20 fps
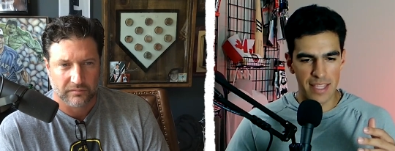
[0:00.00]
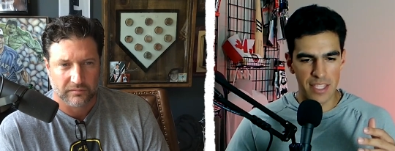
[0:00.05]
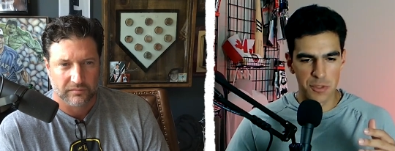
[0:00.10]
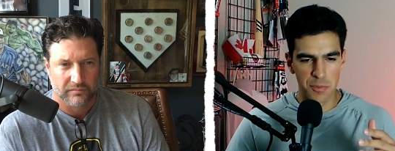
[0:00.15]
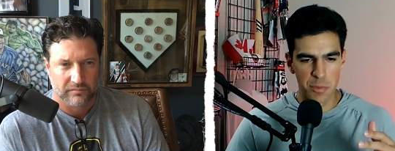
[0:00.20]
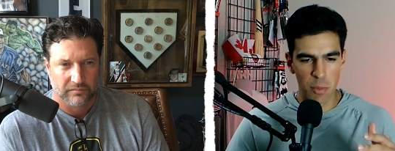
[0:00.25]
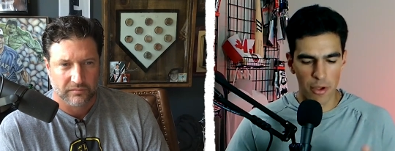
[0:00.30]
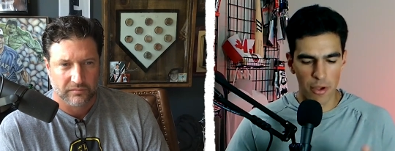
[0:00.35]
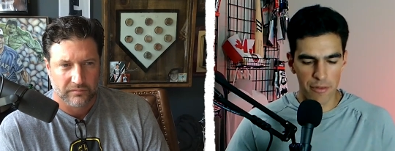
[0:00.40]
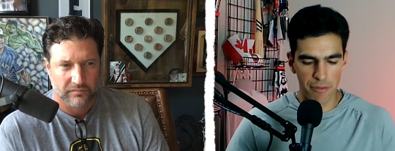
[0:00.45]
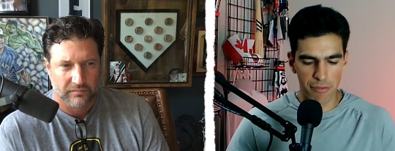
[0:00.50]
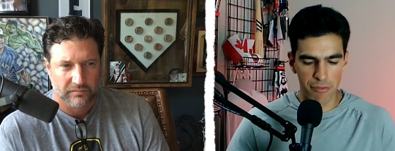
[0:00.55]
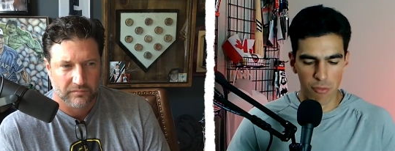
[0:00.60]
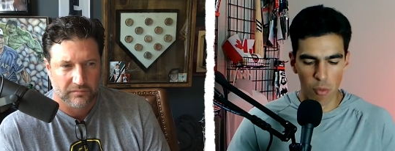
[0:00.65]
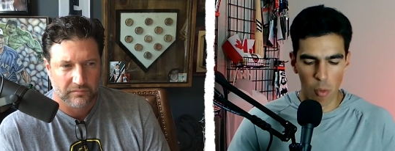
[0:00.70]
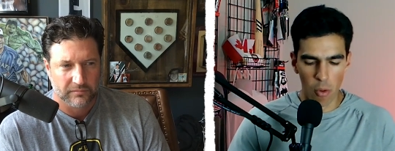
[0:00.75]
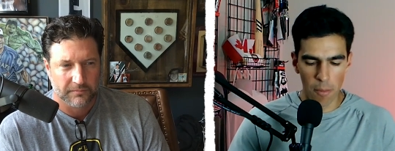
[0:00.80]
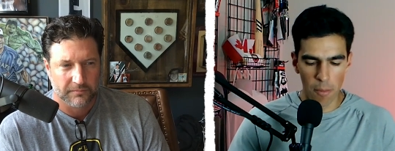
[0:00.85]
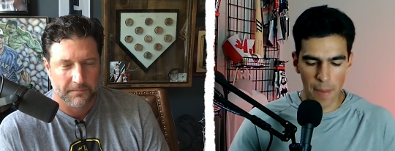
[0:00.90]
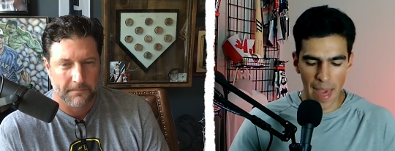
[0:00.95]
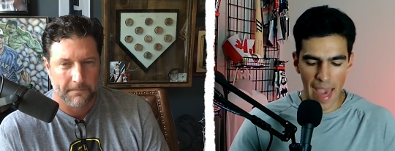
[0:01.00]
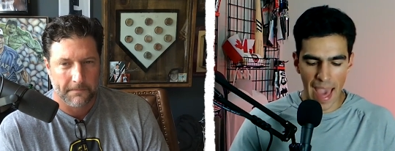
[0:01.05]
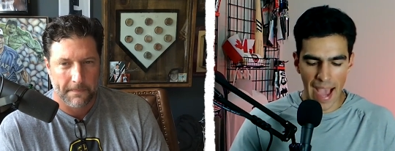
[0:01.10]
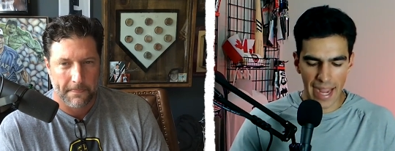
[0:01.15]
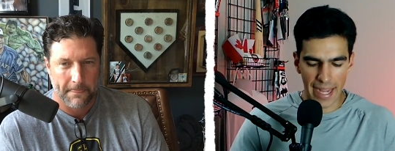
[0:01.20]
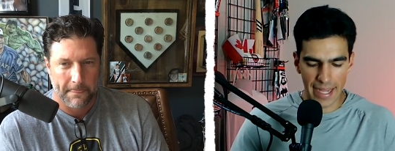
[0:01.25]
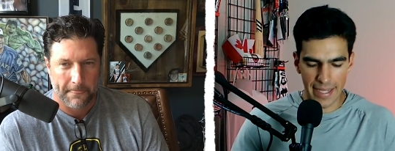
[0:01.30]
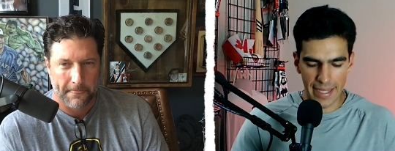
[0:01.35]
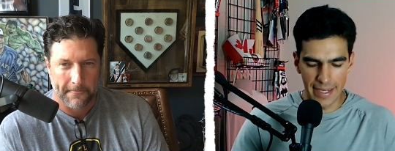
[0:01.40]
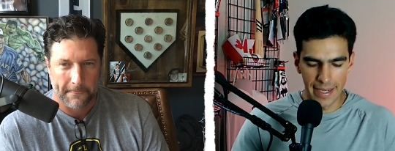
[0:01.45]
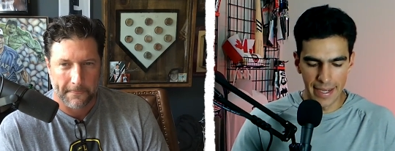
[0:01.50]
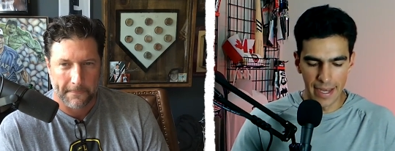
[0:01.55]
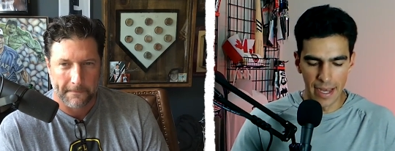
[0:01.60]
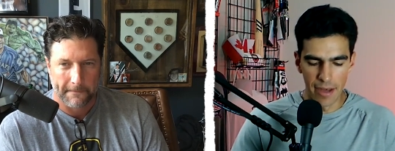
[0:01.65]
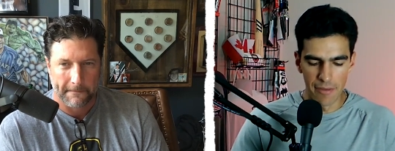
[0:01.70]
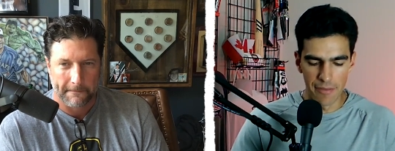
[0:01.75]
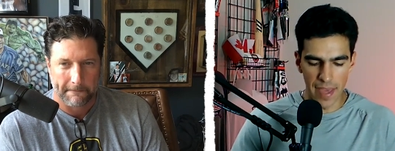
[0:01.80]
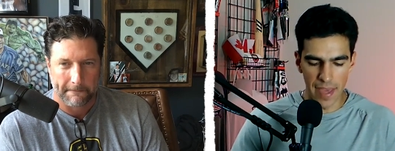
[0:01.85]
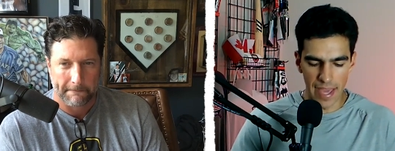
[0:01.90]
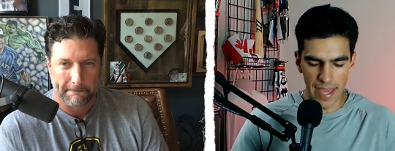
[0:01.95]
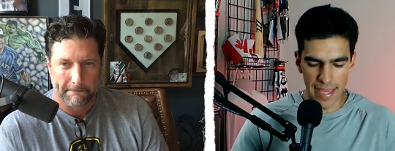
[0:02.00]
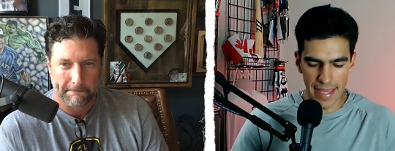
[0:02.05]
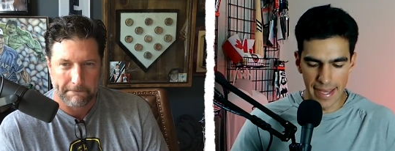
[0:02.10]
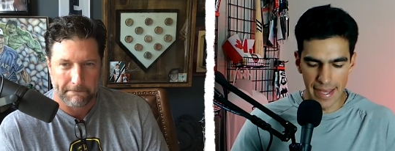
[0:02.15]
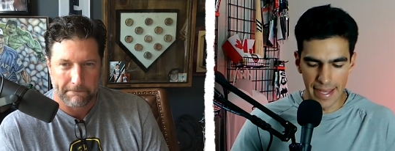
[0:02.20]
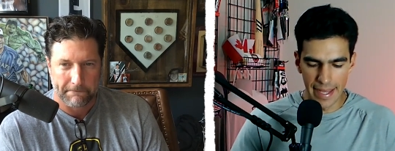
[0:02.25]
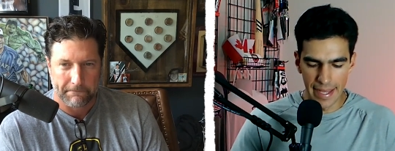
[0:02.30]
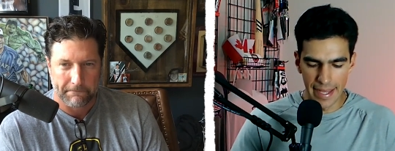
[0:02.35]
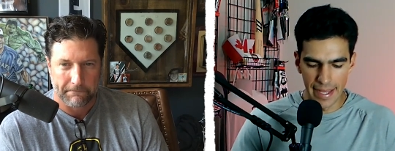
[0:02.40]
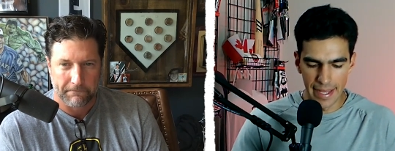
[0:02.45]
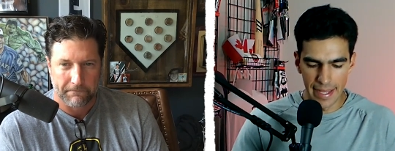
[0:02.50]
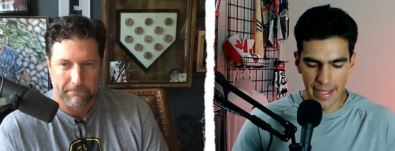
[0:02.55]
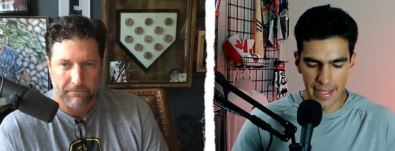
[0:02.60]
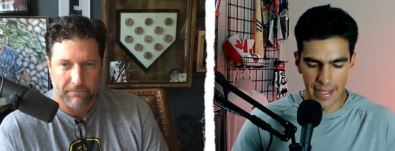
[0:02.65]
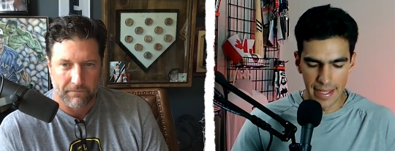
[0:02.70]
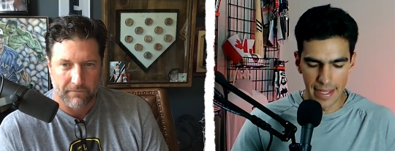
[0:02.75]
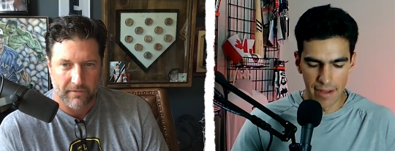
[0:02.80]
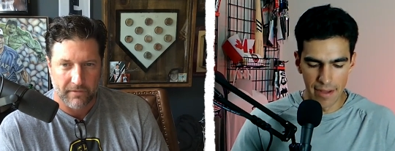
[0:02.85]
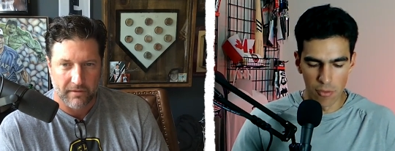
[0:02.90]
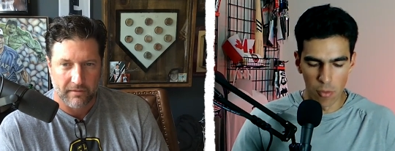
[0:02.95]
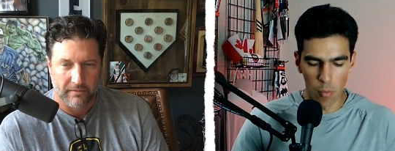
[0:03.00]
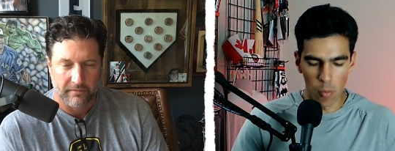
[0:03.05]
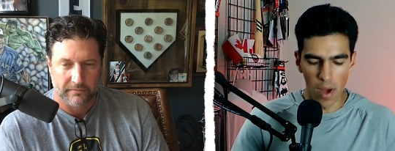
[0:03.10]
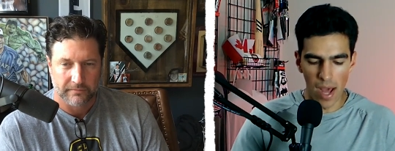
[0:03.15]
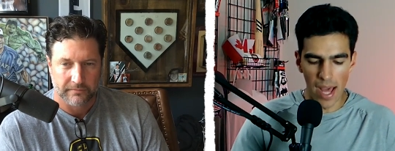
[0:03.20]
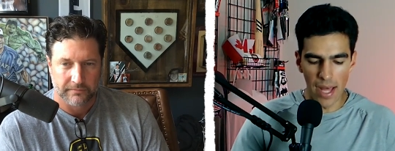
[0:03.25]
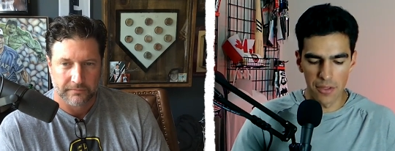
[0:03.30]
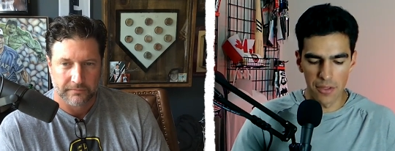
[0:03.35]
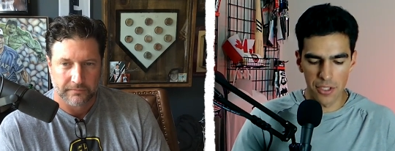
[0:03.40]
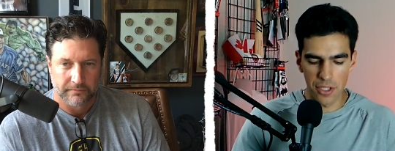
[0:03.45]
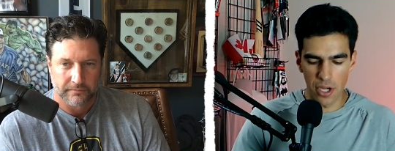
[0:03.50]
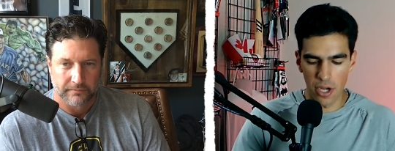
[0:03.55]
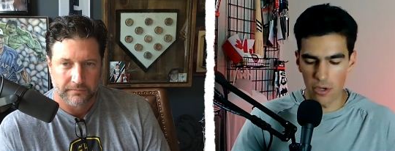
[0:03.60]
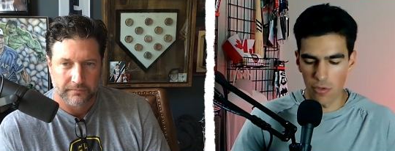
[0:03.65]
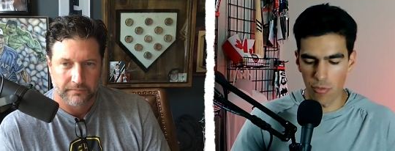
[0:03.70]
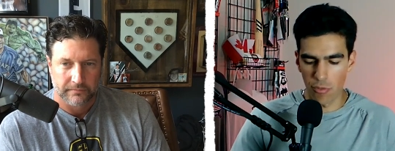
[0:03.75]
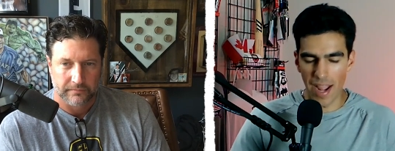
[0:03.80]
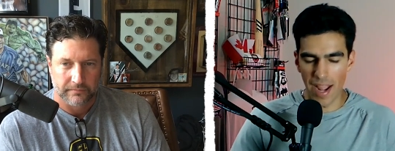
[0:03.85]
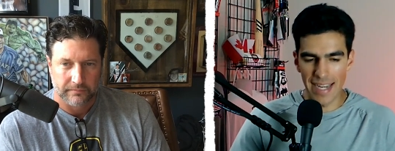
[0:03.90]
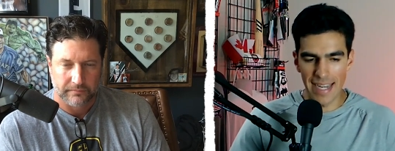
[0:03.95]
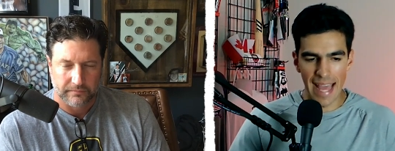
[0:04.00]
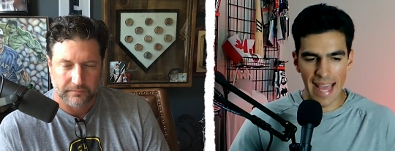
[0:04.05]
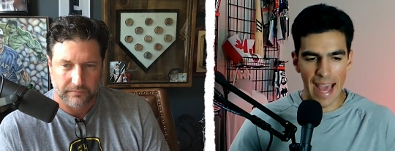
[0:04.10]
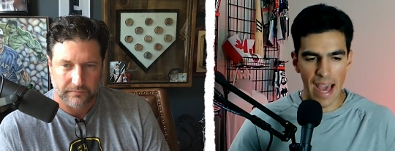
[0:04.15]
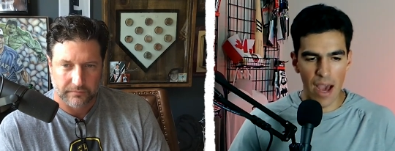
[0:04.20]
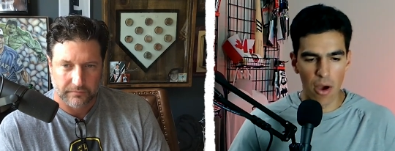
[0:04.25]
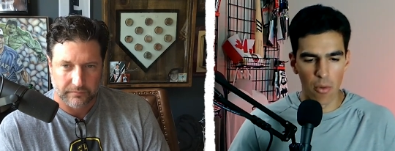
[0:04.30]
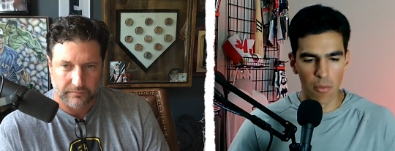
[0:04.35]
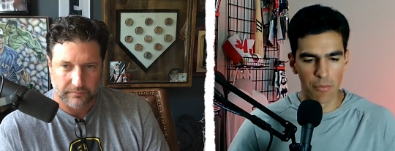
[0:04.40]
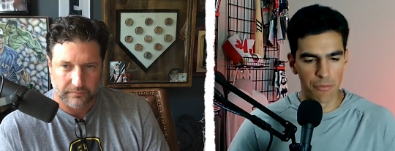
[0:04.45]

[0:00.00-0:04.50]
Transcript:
Speaker 1: this point four back of a uh, of a wild card right now.